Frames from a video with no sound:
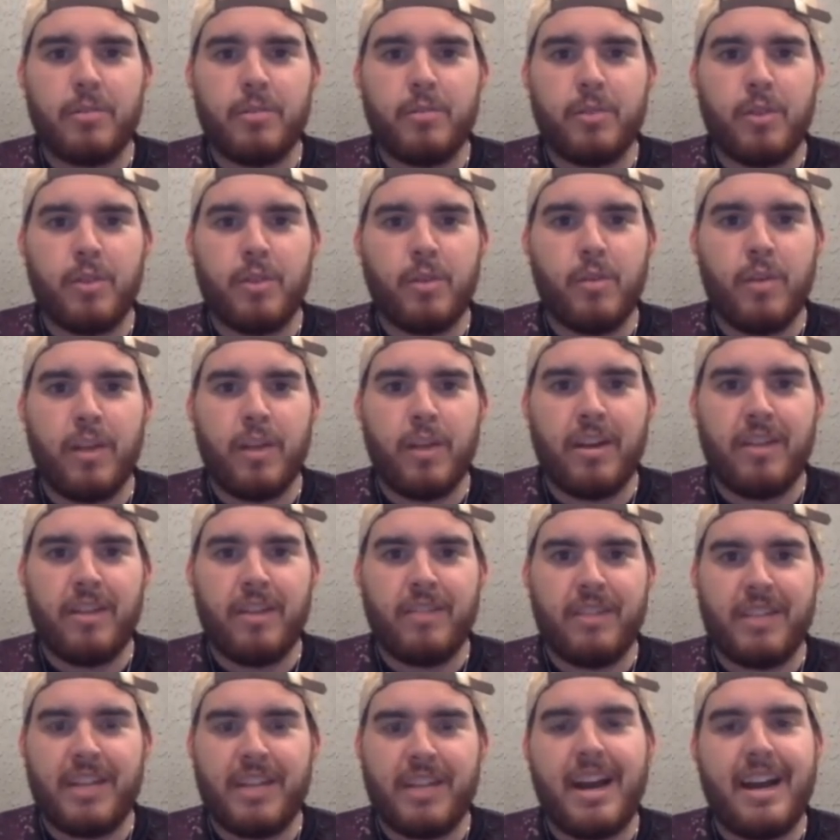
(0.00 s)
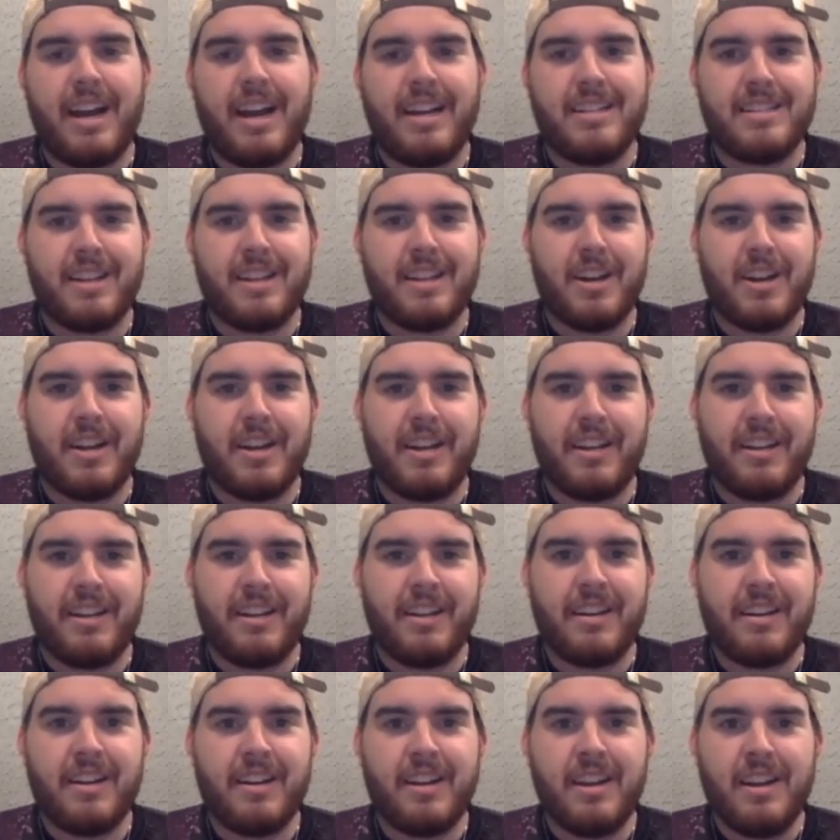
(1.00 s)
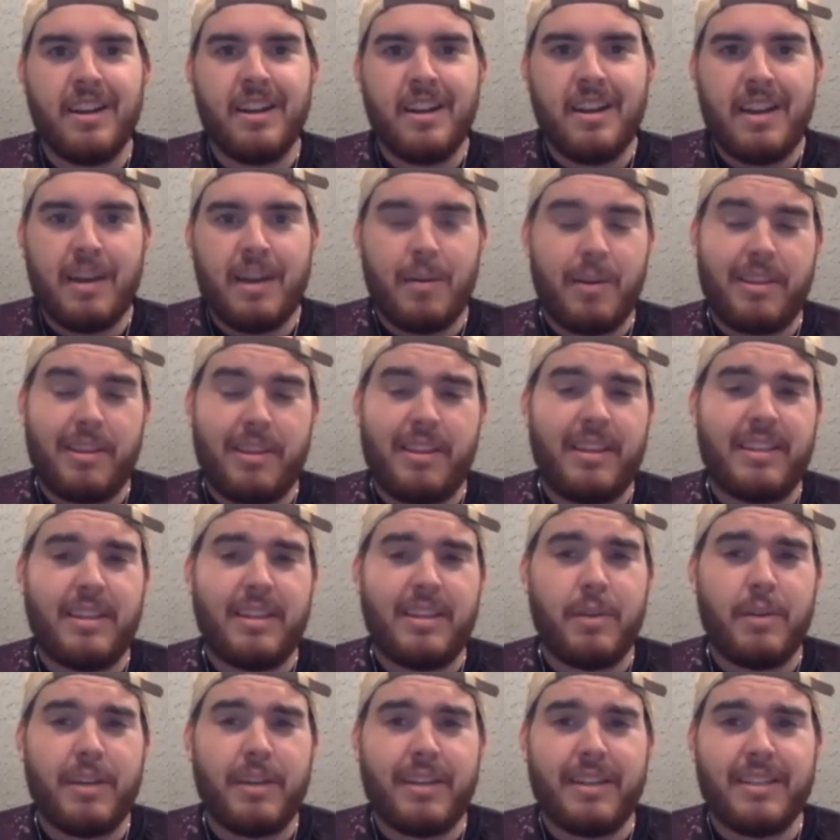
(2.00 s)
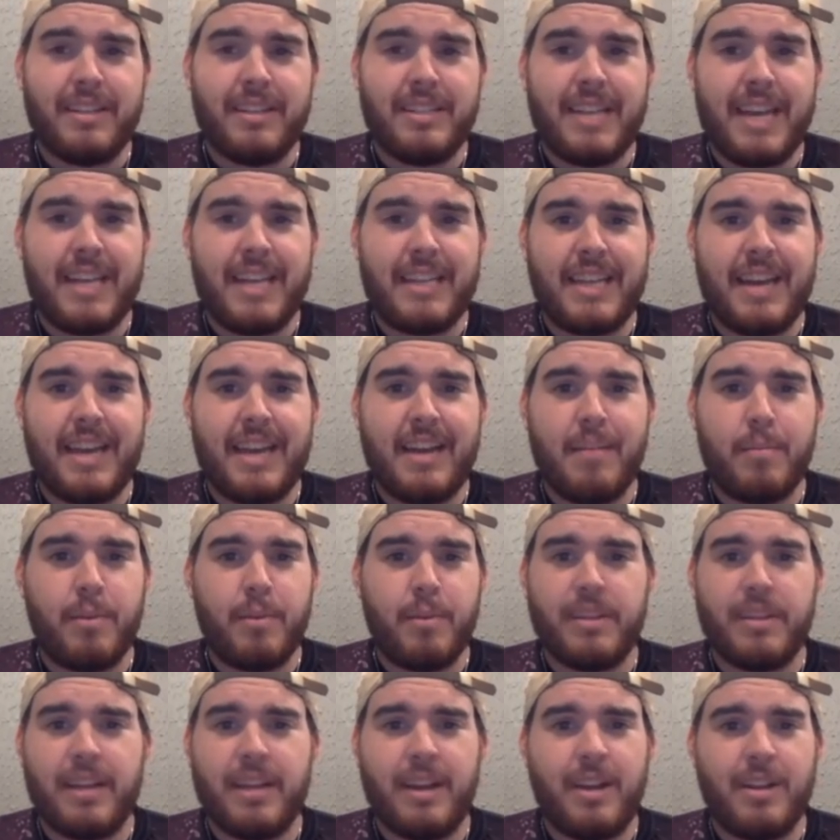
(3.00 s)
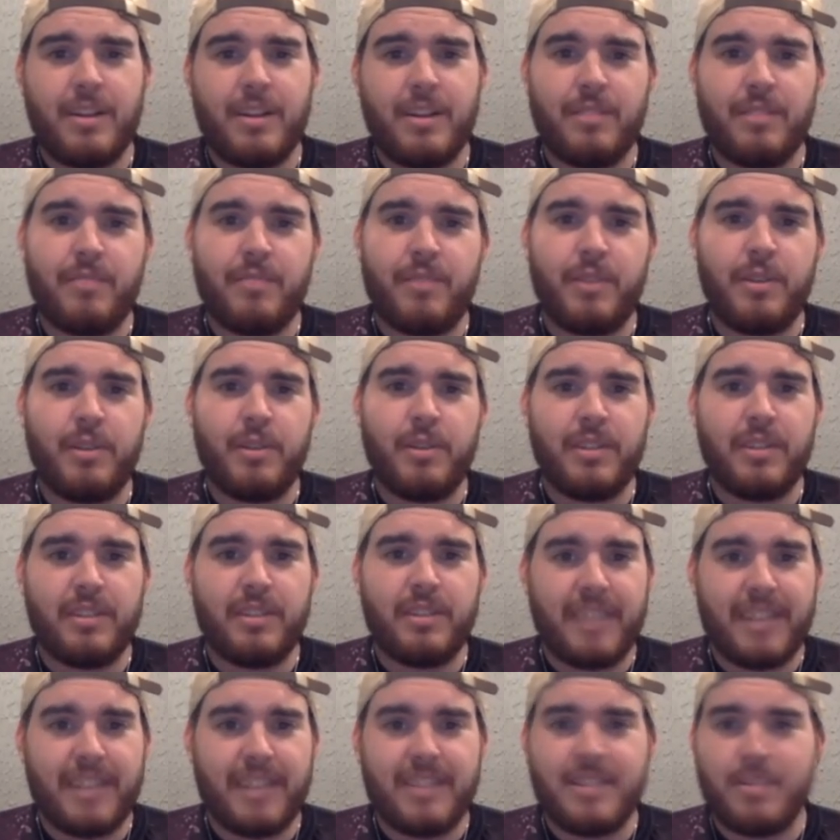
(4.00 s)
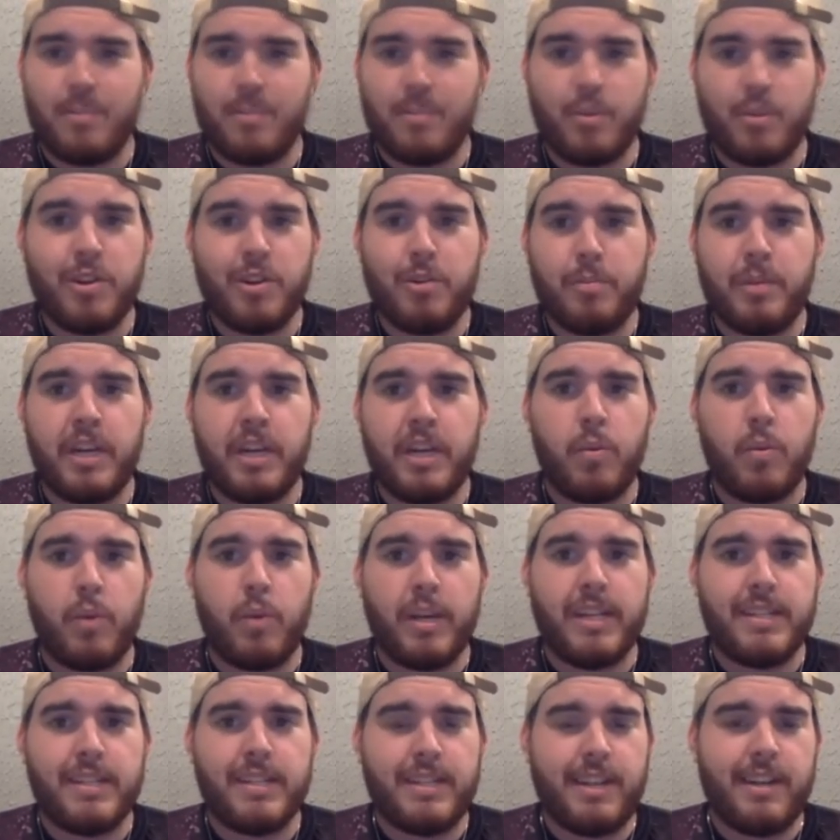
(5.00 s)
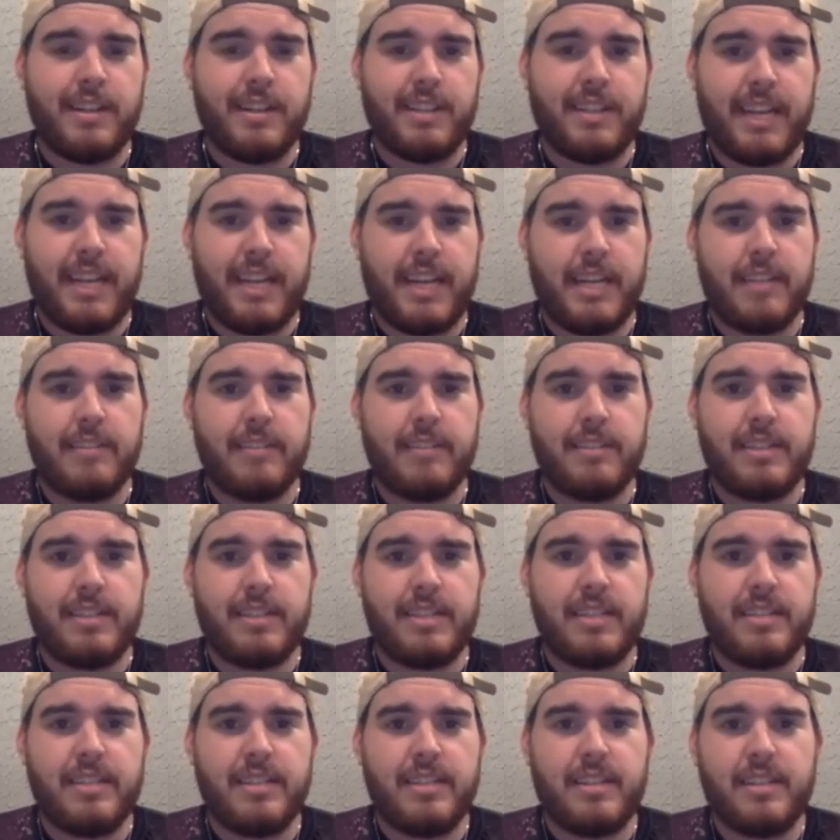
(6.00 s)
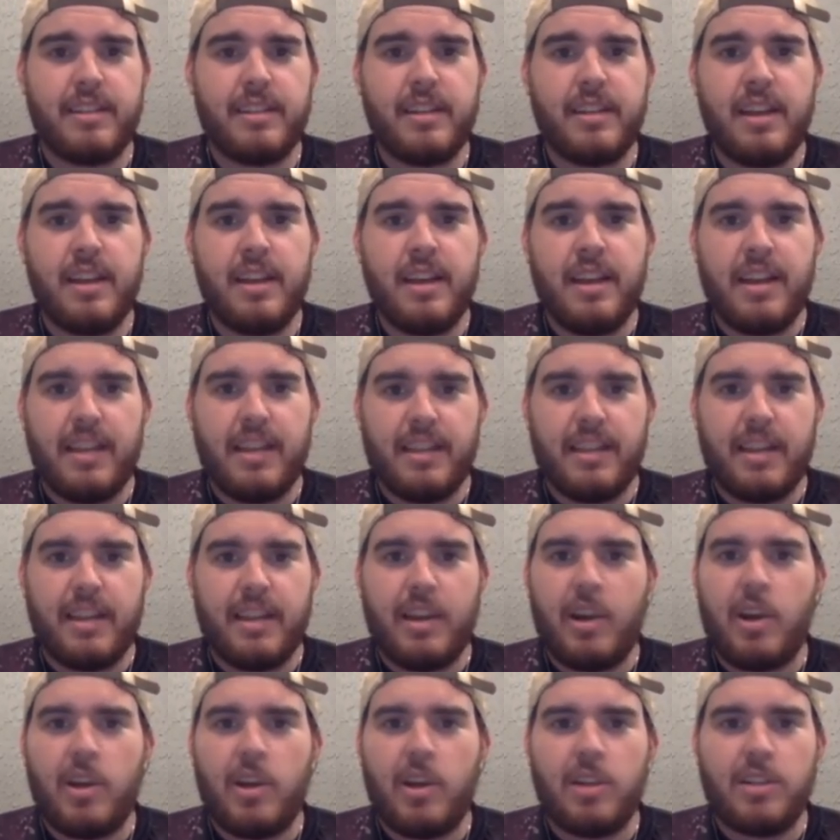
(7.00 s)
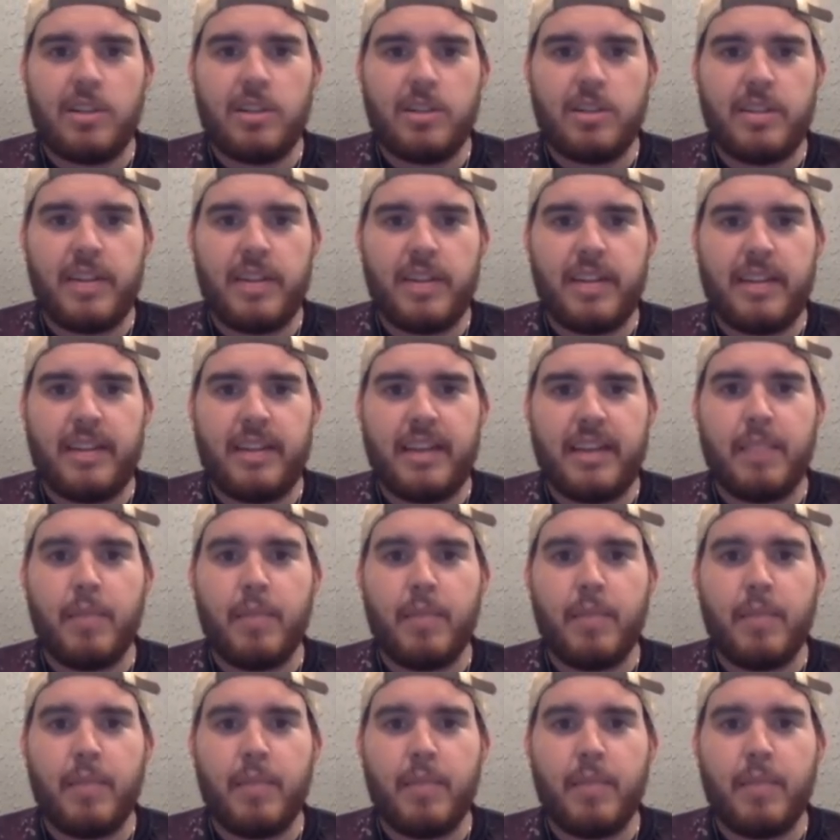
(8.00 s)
We're aware of the guys that are here, and we think that we can take that and put that onto the field and get some real big wins here at the end of the season, and then also take that